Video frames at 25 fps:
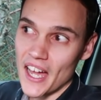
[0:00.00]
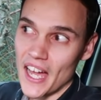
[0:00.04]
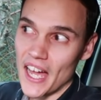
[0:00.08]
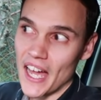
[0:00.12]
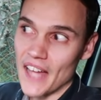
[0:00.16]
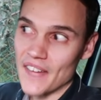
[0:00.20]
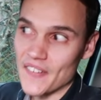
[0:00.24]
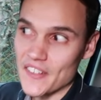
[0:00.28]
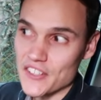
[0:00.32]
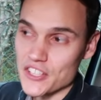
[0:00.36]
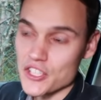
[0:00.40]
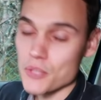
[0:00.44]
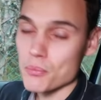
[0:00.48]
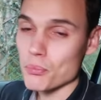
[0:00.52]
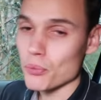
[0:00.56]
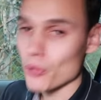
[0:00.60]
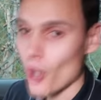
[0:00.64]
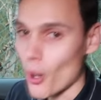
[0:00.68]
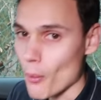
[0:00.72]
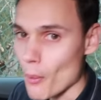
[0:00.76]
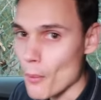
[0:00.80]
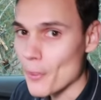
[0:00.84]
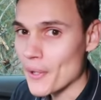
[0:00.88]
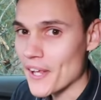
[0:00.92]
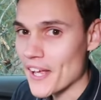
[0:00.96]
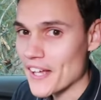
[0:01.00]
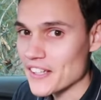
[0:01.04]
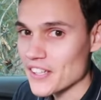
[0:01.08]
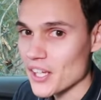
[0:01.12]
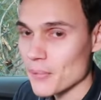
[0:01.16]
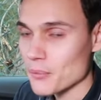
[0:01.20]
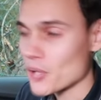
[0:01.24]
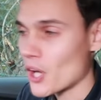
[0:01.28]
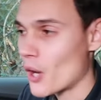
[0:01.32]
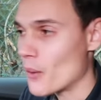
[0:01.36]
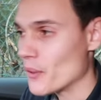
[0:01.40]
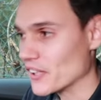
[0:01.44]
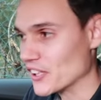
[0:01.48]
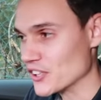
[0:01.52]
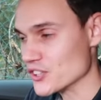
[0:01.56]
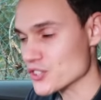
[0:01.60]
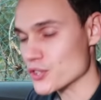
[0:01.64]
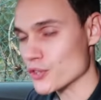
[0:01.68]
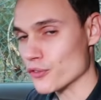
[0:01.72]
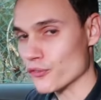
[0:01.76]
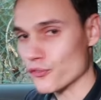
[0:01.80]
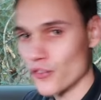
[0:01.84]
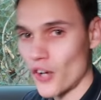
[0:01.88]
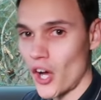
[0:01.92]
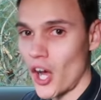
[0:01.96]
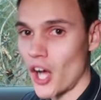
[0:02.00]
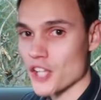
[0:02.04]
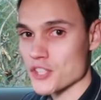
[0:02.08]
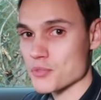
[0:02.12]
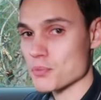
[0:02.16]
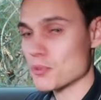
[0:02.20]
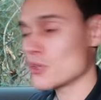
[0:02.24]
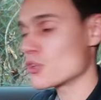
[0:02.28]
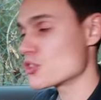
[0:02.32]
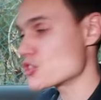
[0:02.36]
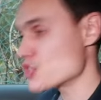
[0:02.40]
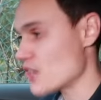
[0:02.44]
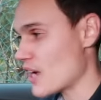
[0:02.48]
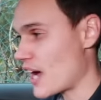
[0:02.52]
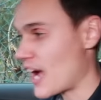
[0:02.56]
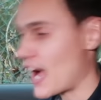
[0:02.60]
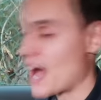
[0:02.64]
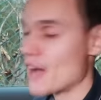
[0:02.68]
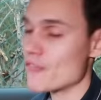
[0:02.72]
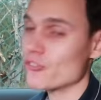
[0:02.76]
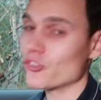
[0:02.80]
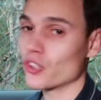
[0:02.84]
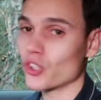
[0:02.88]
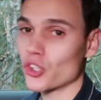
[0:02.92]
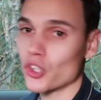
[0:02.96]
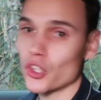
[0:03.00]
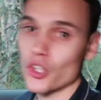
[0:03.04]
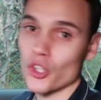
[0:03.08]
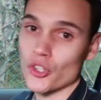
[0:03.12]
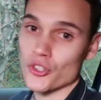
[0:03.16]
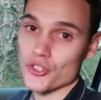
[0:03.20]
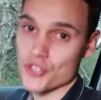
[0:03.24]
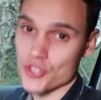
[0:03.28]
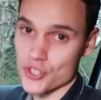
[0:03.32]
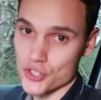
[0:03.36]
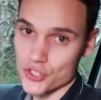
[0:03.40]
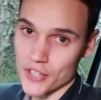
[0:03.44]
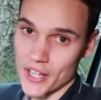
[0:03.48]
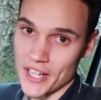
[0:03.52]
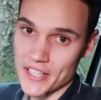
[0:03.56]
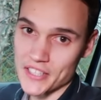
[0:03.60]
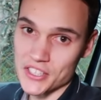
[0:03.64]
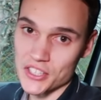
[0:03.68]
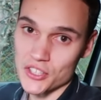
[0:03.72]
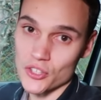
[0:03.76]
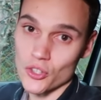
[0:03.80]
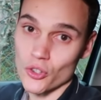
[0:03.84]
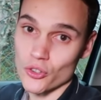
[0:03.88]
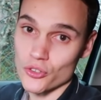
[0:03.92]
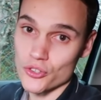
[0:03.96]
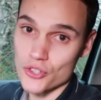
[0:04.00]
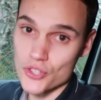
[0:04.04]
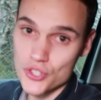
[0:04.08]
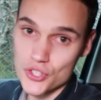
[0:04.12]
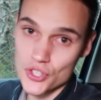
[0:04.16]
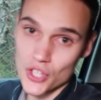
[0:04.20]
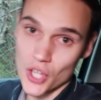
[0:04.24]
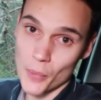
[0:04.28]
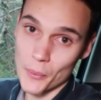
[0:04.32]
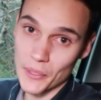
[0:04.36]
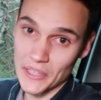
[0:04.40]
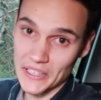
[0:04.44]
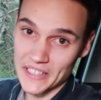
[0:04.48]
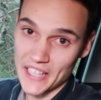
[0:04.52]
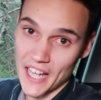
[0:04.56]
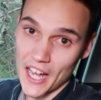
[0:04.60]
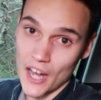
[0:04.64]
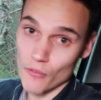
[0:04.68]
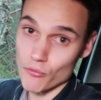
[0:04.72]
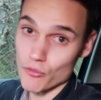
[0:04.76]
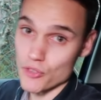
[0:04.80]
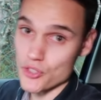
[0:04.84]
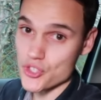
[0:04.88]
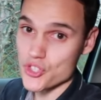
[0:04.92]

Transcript: And then you probably end up going in too fast because you haven't concentrated on slowing down.